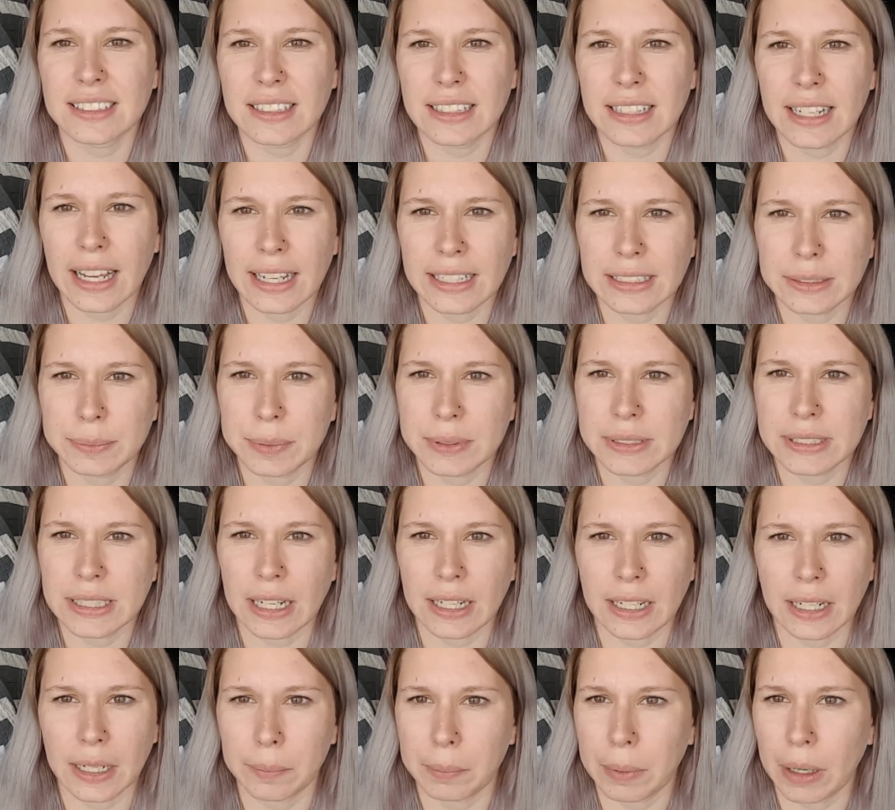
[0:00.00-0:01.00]
has been
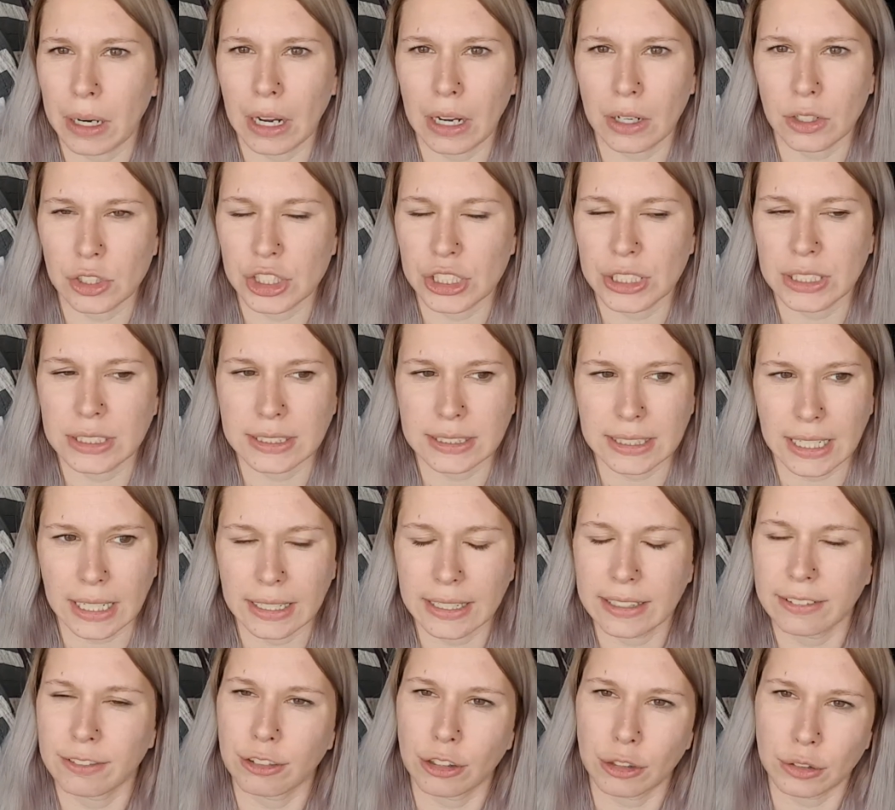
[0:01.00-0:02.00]
talking about how she does not
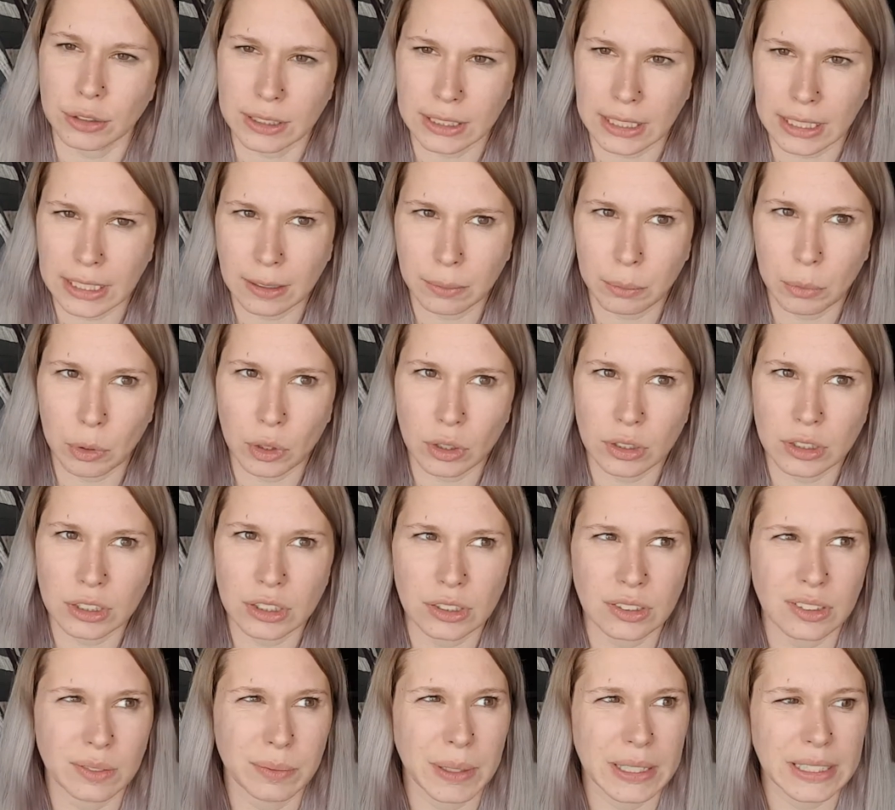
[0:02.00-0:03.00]
like Frozen anymore, so
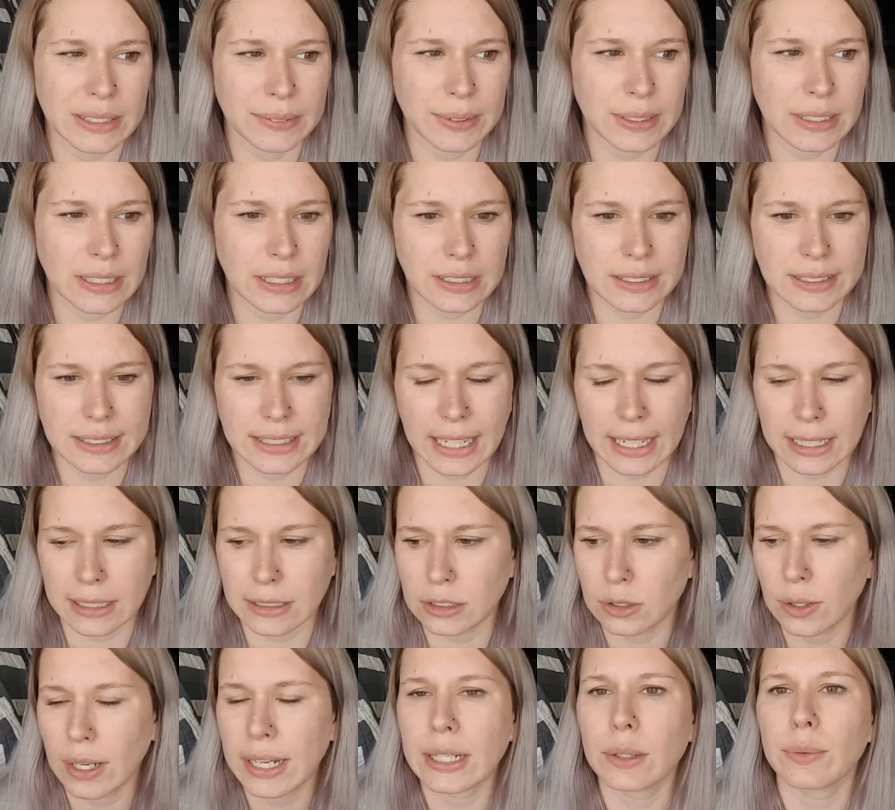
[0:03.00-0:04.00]
it makes me a little sad.
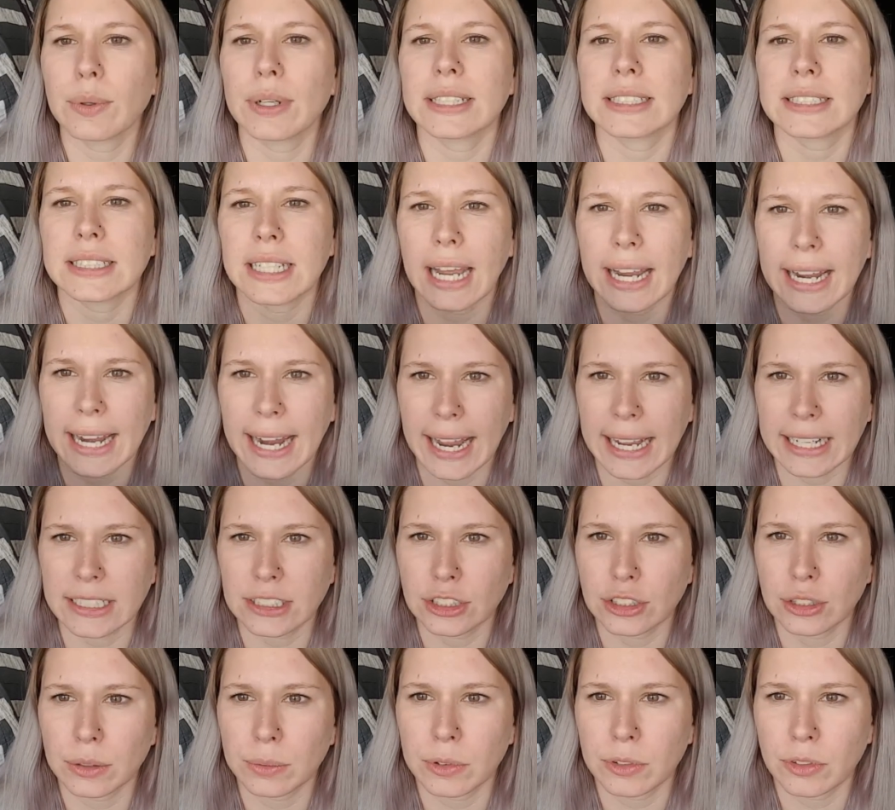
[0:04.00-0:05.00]
So anyways, I asked
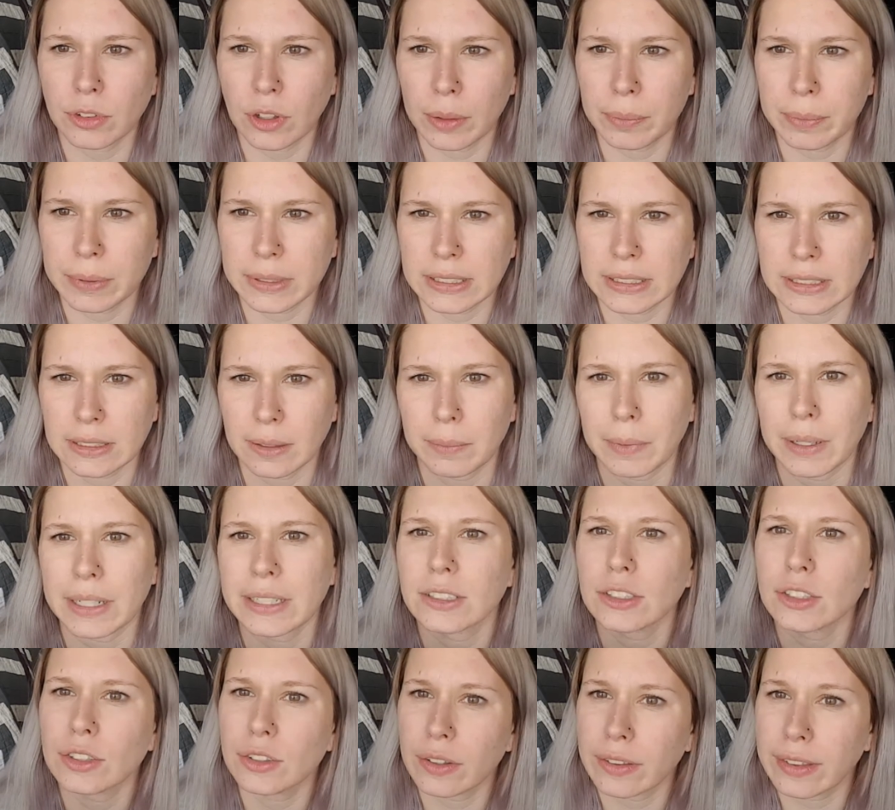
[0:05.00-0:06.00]
her before I picked this up, I'm like,
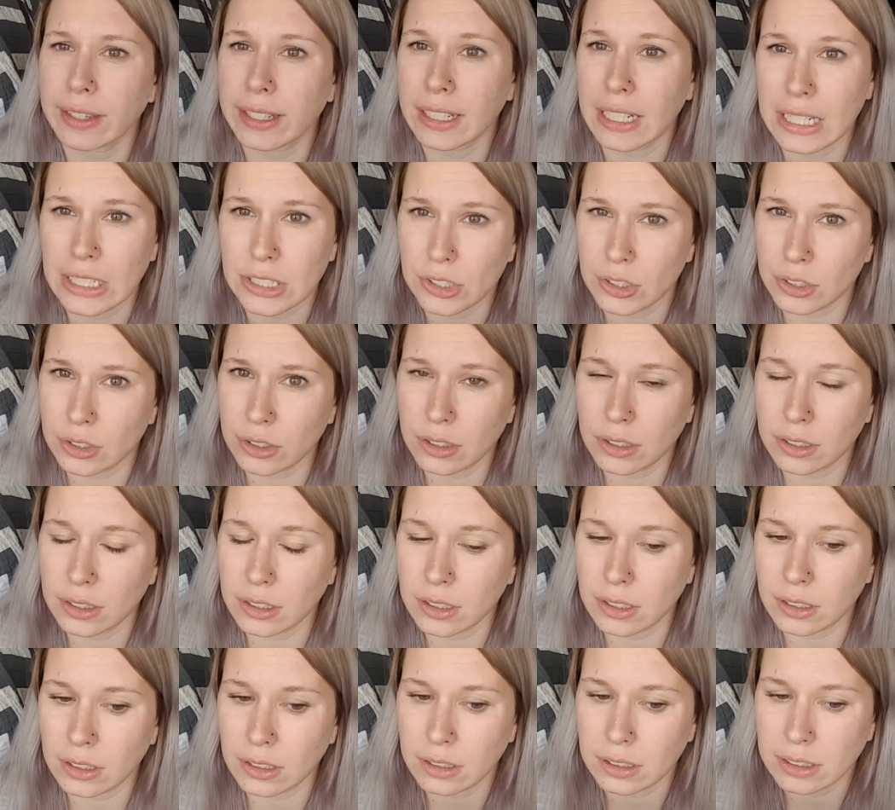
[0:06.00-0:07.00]
do you think I should
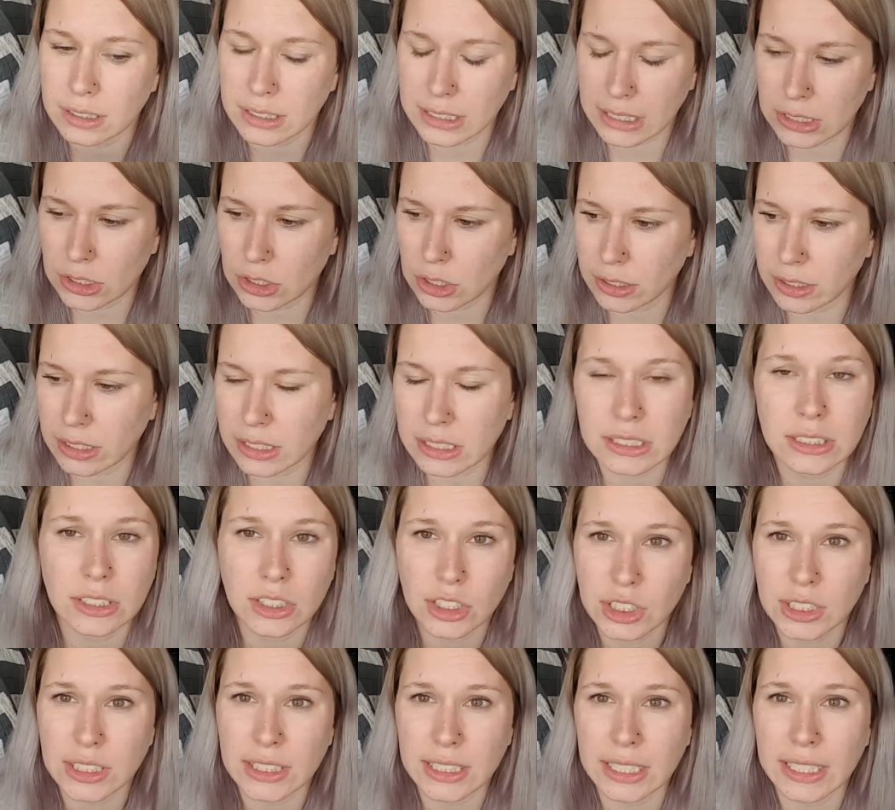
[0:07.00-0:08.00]
stitch on this?
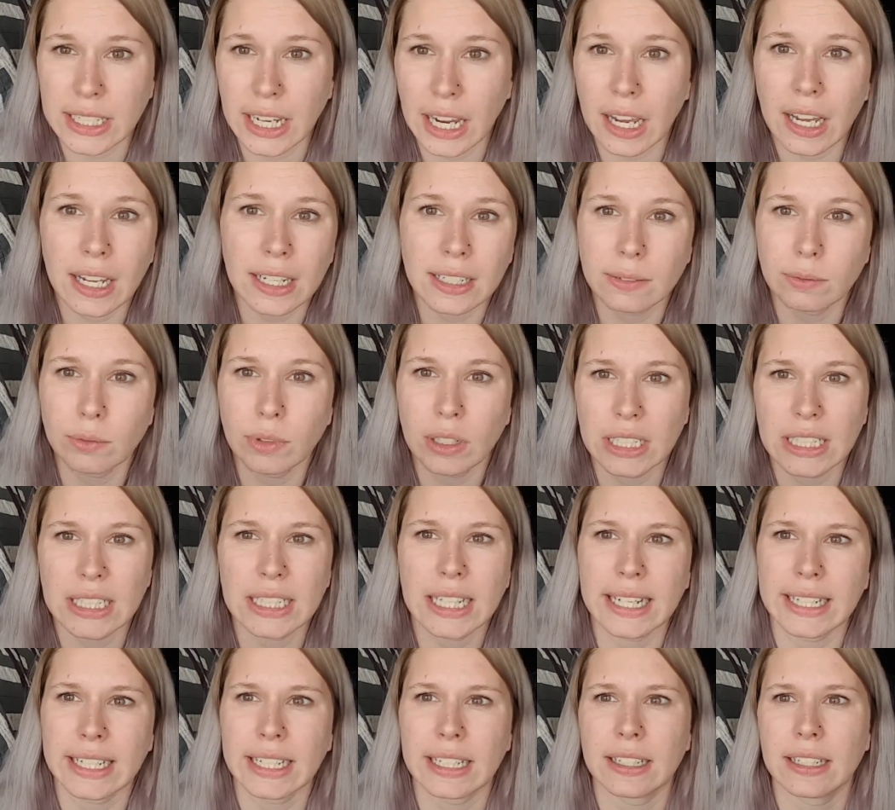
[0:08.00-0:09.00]
She said, yeah, I'd really
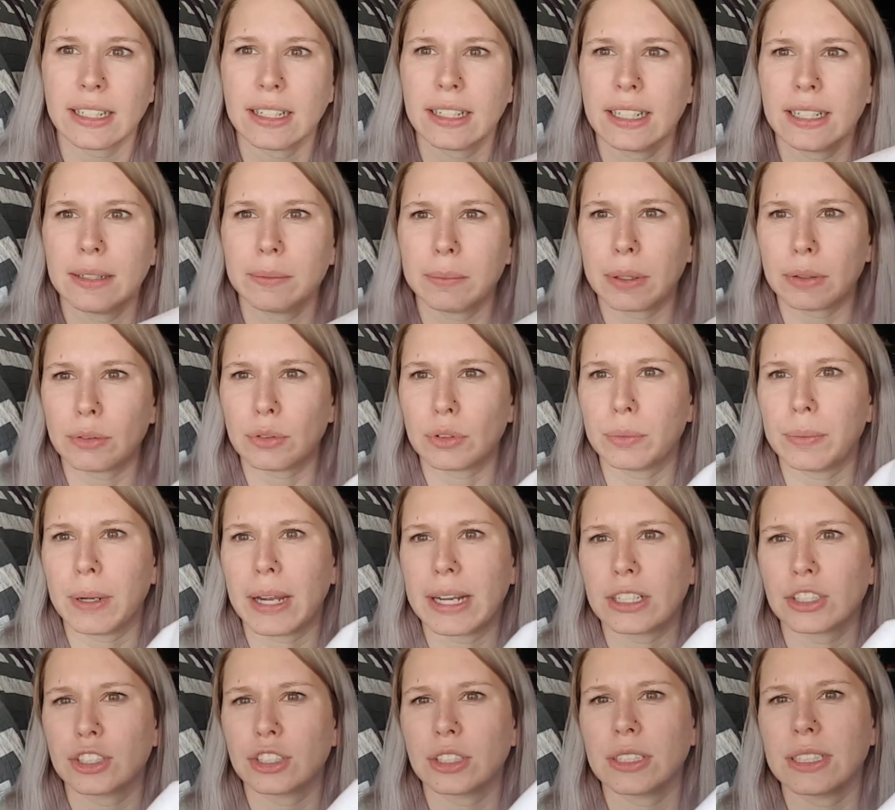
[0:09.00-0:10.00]
like it in my room,
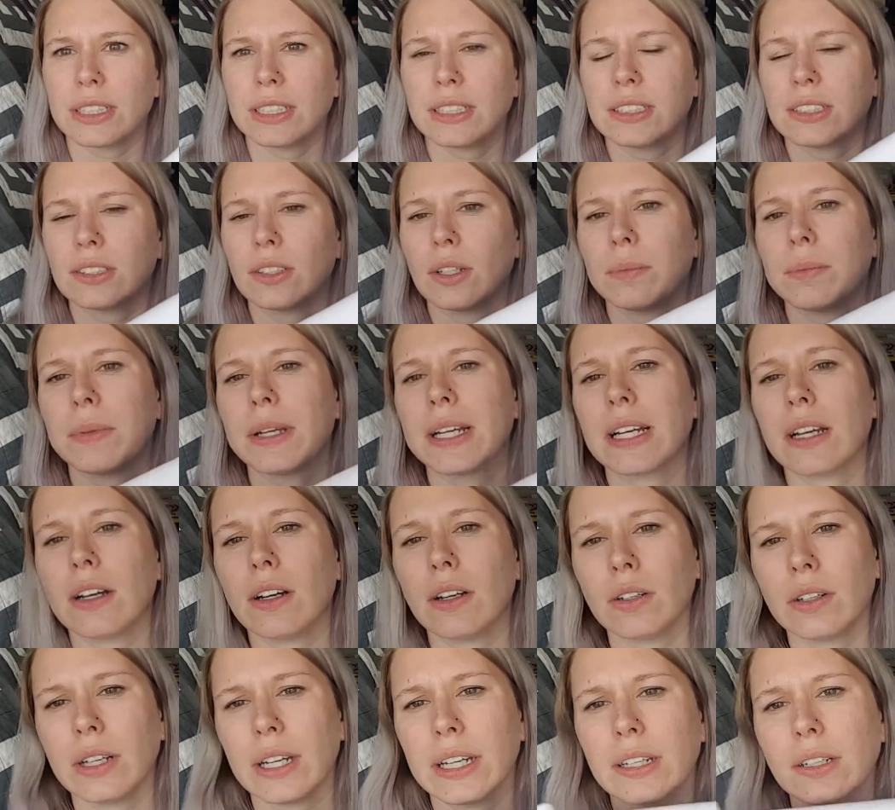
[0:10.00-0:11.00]
actually. So I'm like,
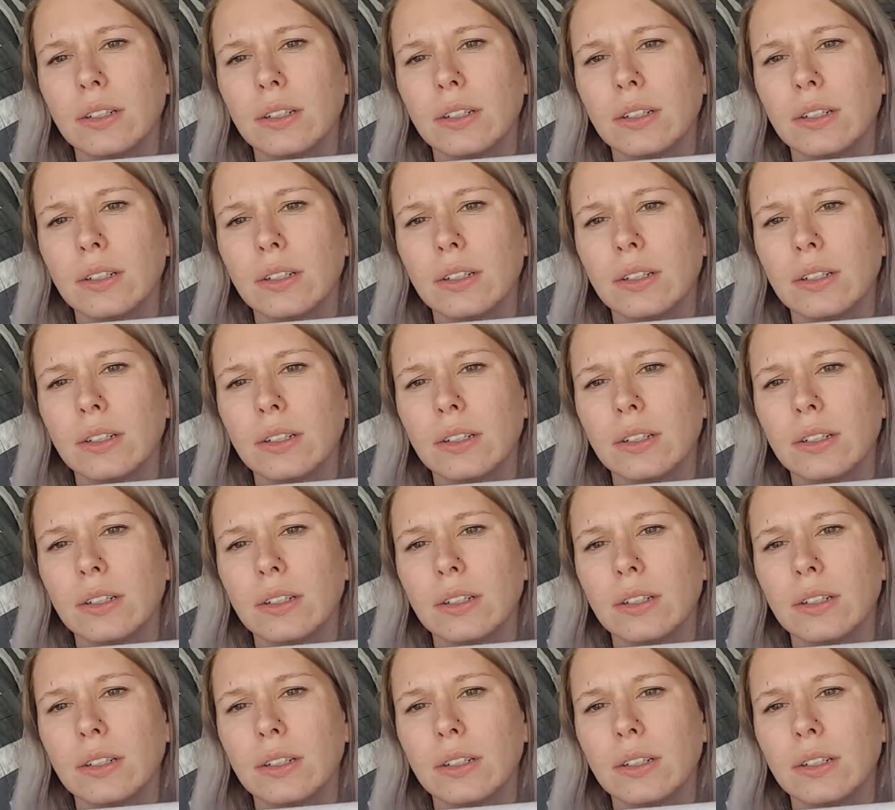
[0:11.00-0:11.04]
okay,